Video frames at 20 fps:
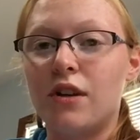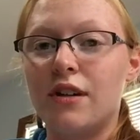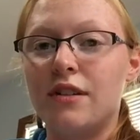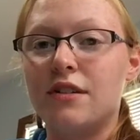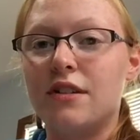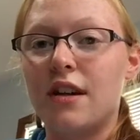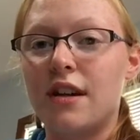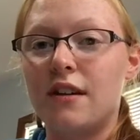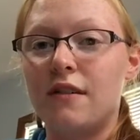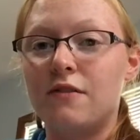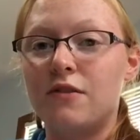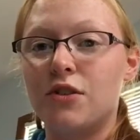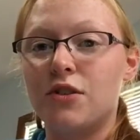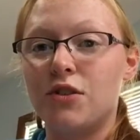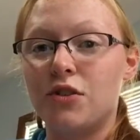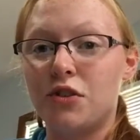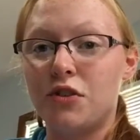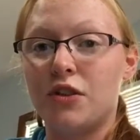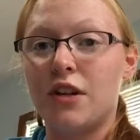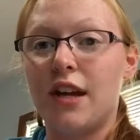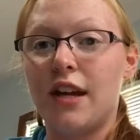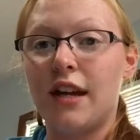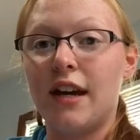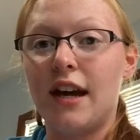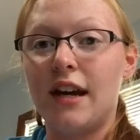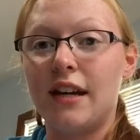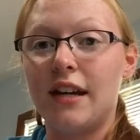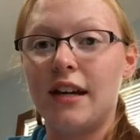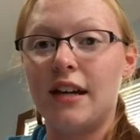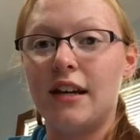instead of just looking
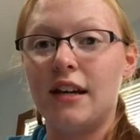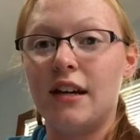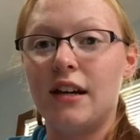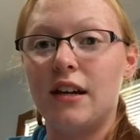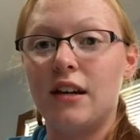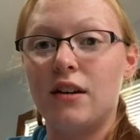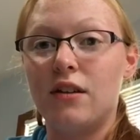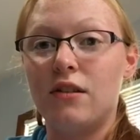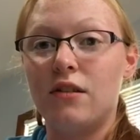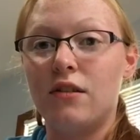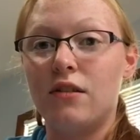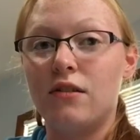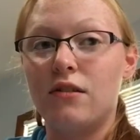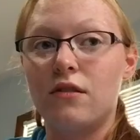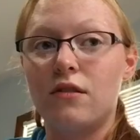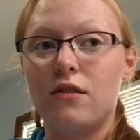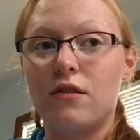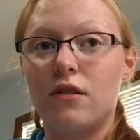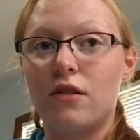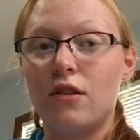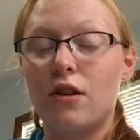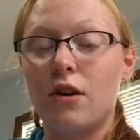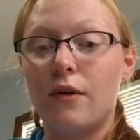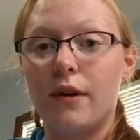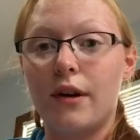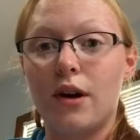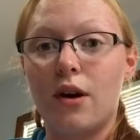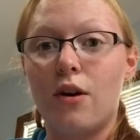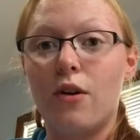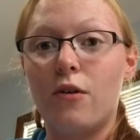at it and
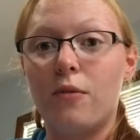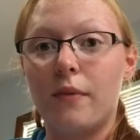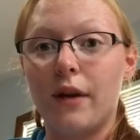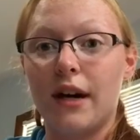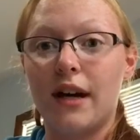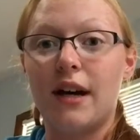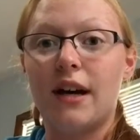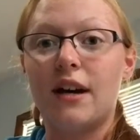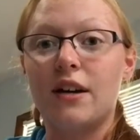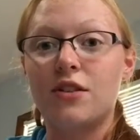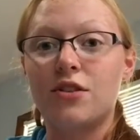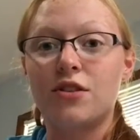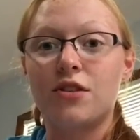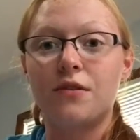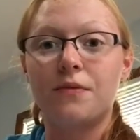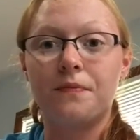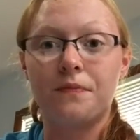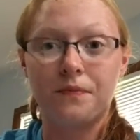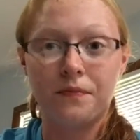going, oh my gosh,